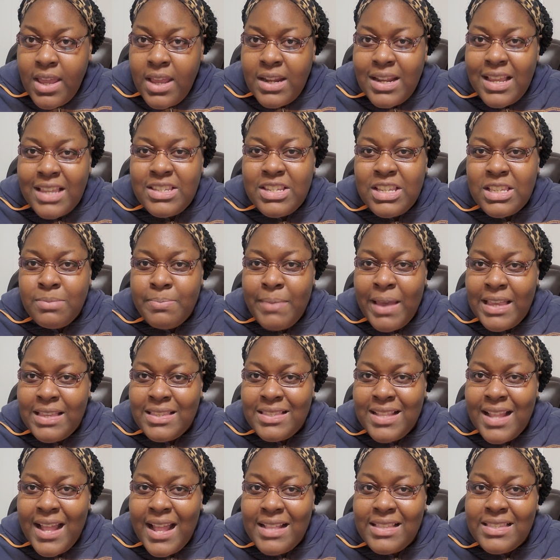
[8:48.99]
That's just my
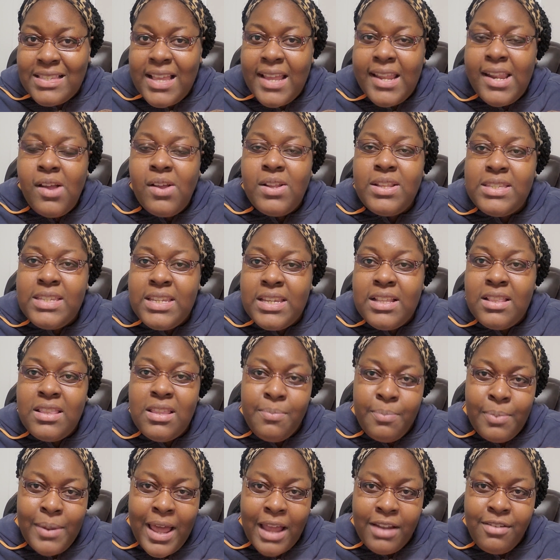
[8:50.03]
stance, and until the
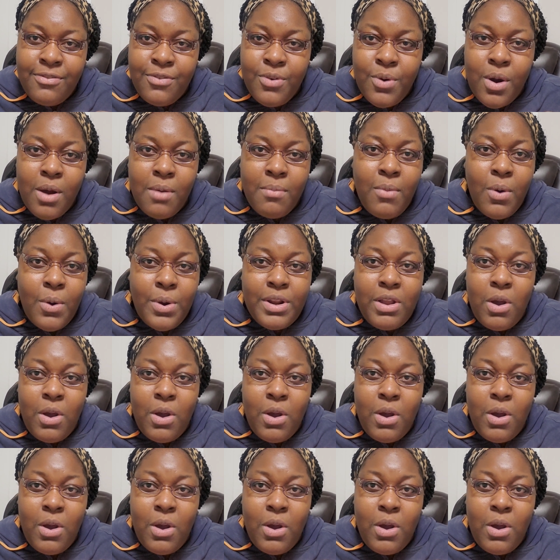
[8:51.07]
platform or